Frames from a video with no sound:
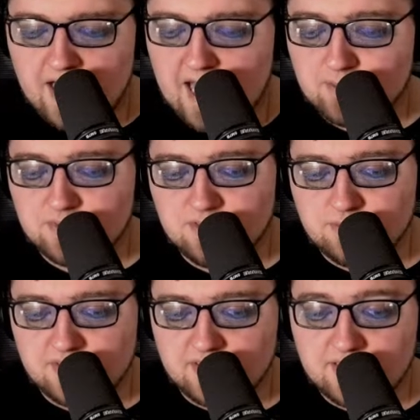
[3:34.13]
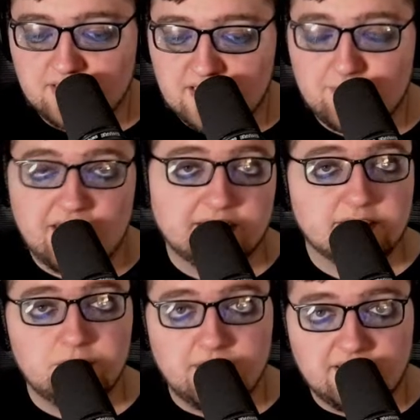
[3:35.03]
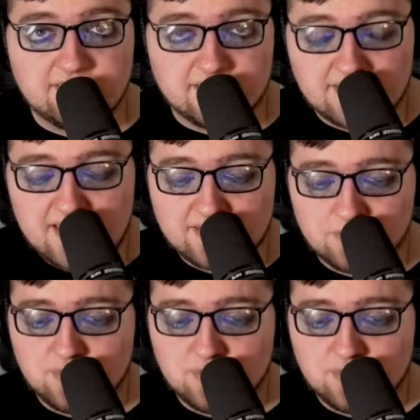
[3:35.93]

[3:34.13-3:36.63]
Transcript: I was using the DBX286S,